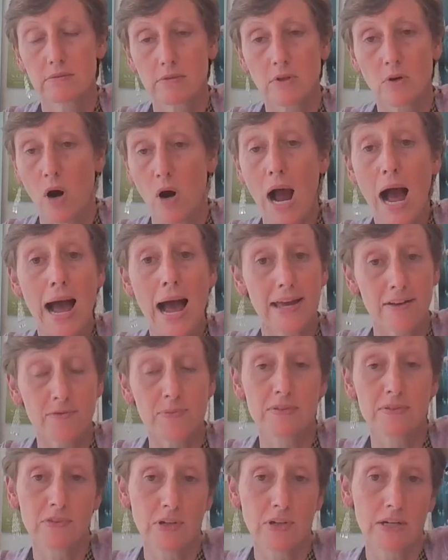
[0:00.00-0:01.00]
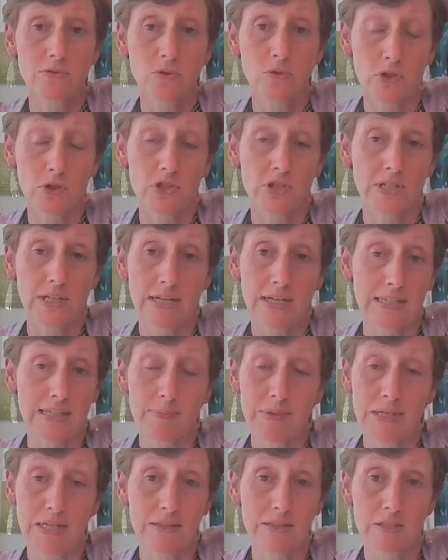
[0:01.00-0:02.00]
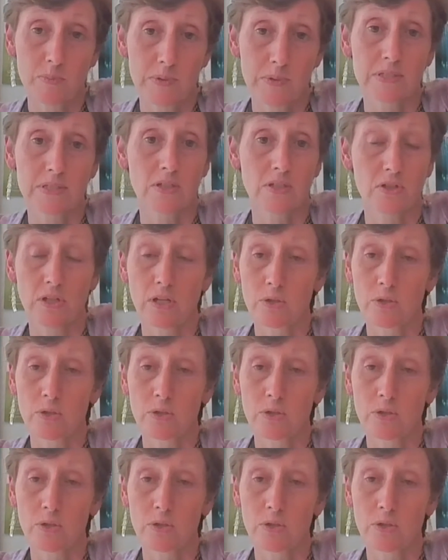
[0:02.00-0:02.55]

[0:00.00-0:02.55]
or I have been very fortunate as I've been in this position,